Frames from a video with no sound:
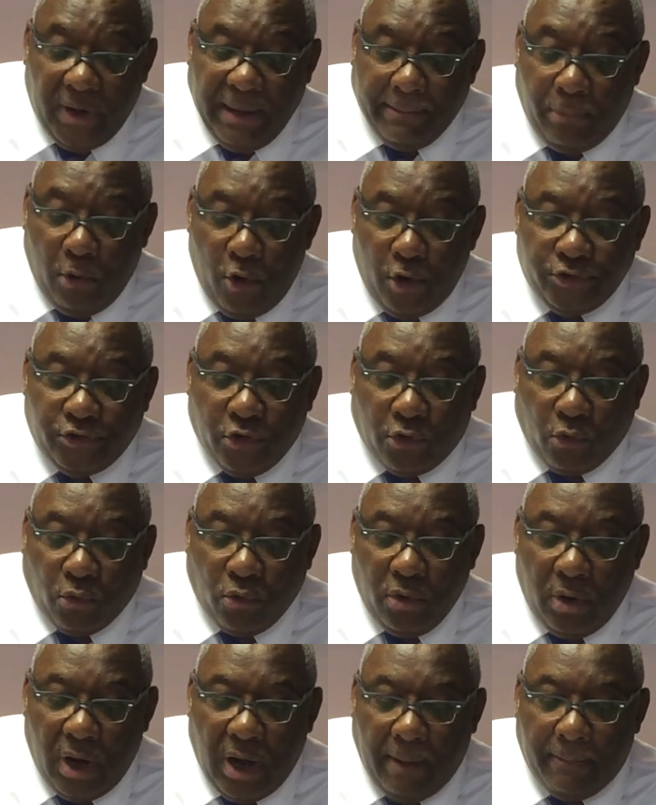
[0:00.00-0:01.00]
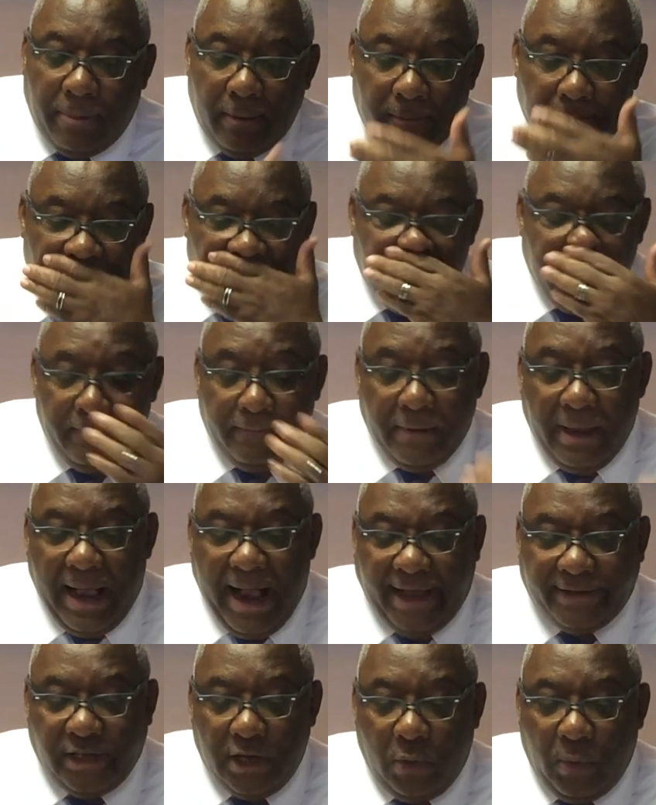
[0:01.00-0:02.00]
the boys grew up,
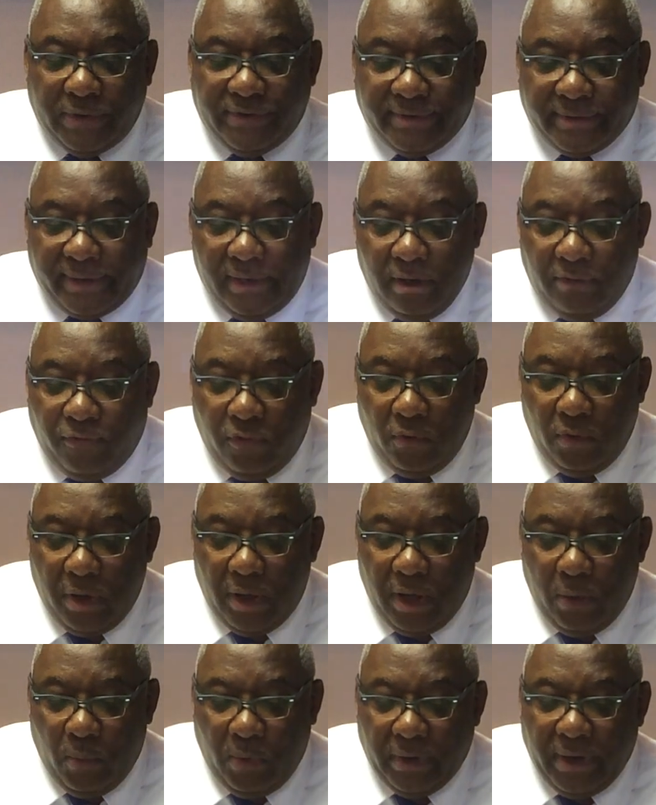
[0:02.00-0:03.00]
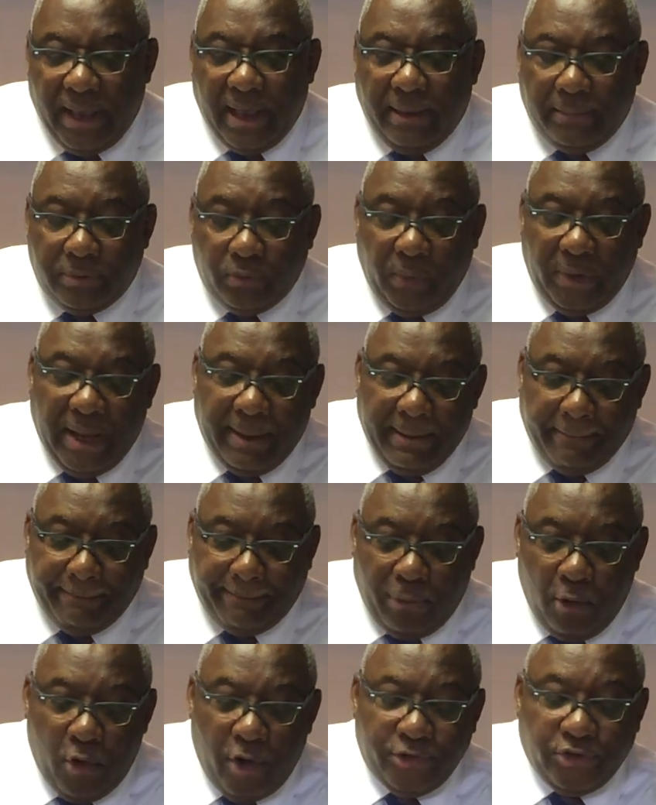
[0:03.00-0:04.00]
Isaac was skillful. When the
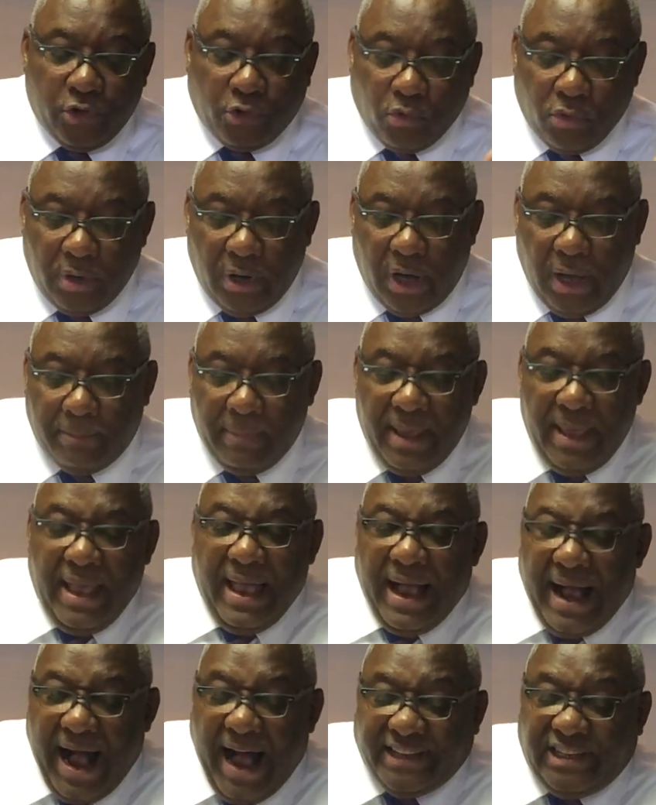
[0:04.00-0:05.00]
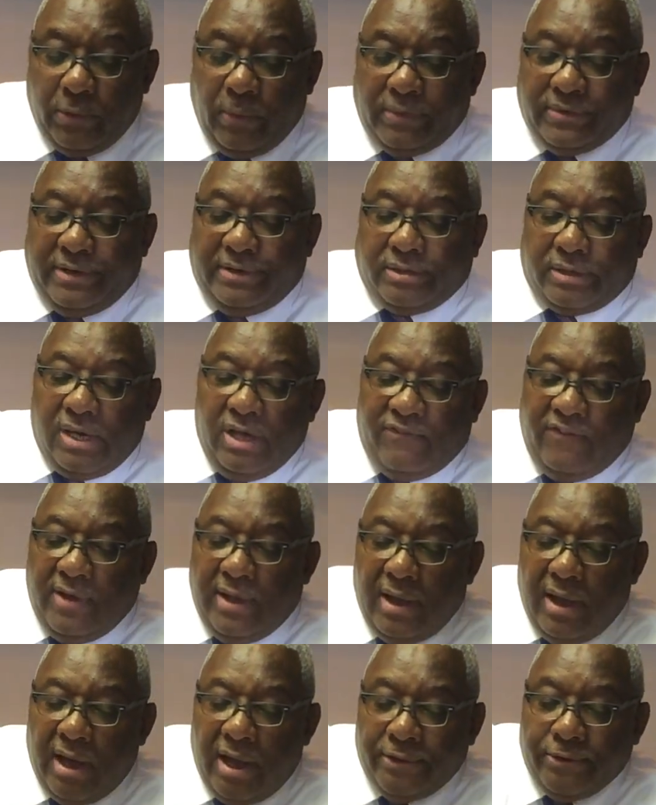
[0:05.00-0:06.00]
boys grew up, Isaac was a
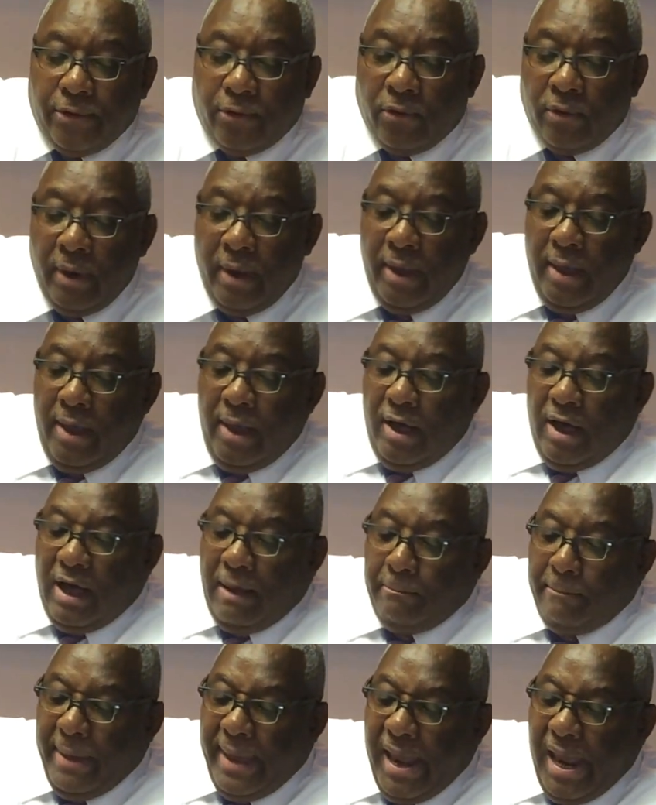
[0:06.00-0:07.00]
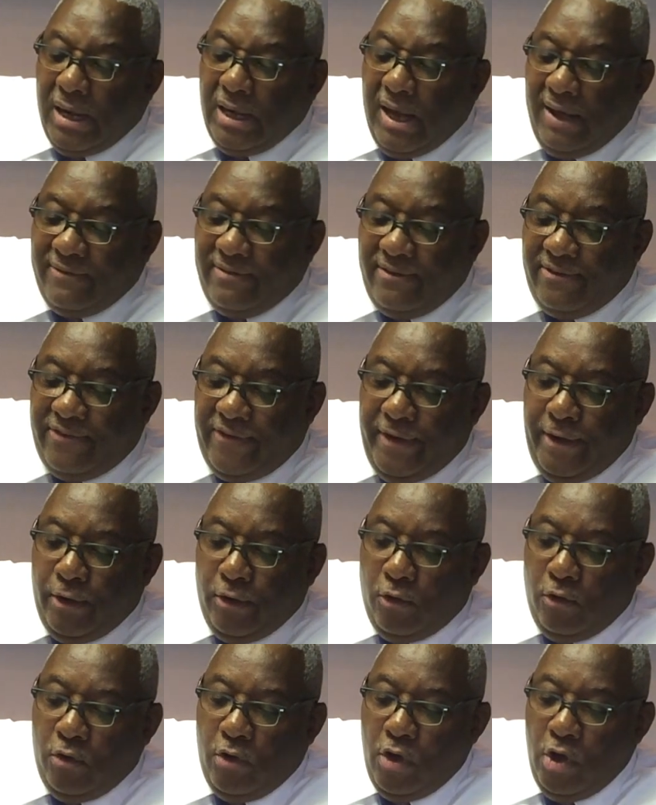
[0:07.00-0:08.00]
skillful hunter, a man of the
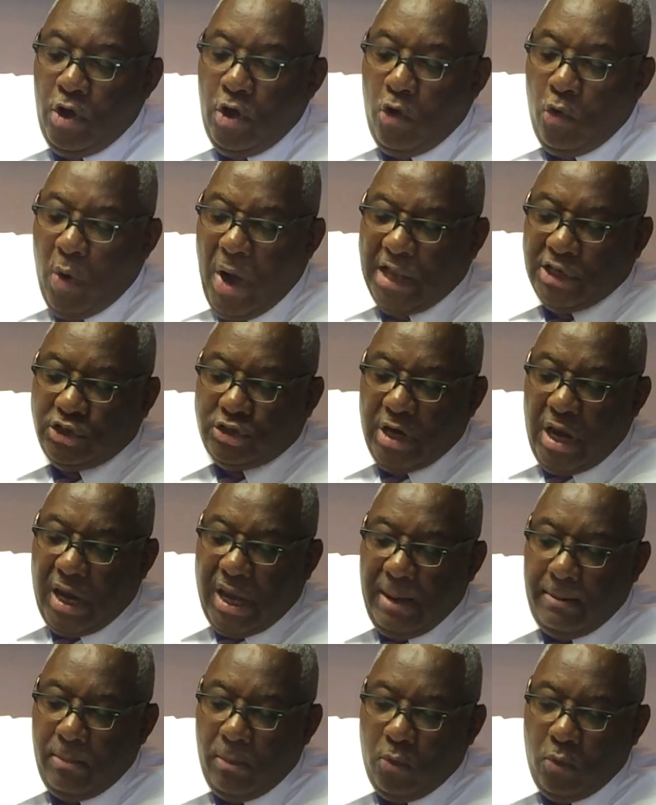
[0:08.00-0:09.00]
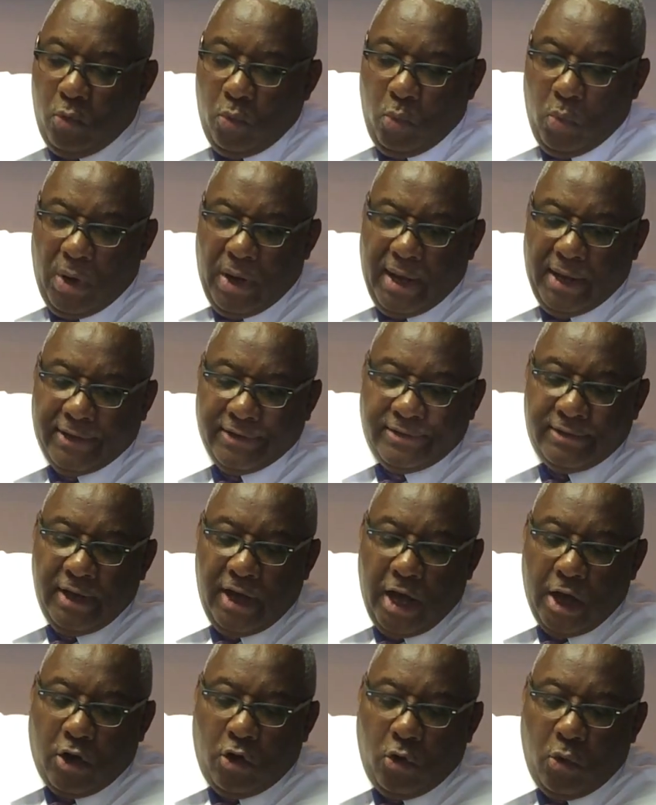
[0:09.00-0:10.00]
field, while Jacob was
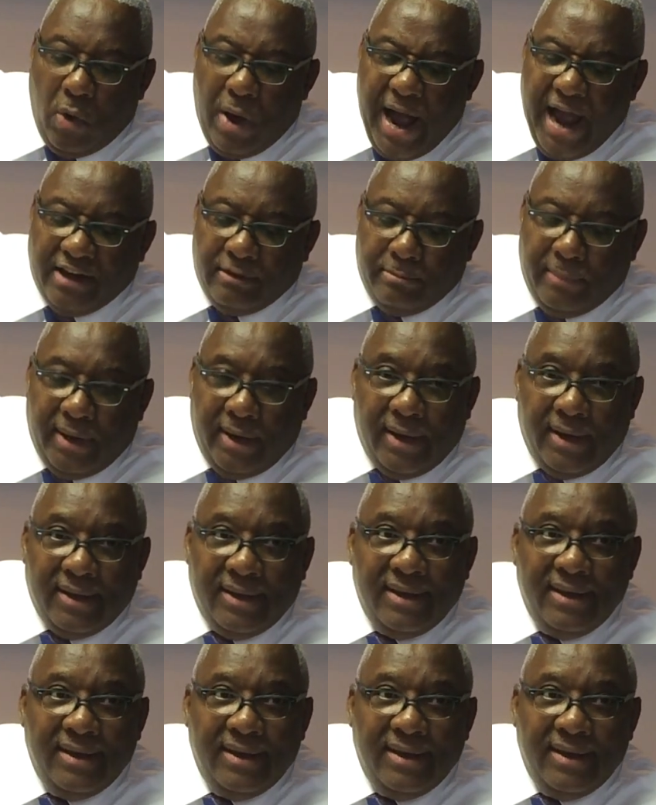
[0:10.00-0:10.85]
a quiet man.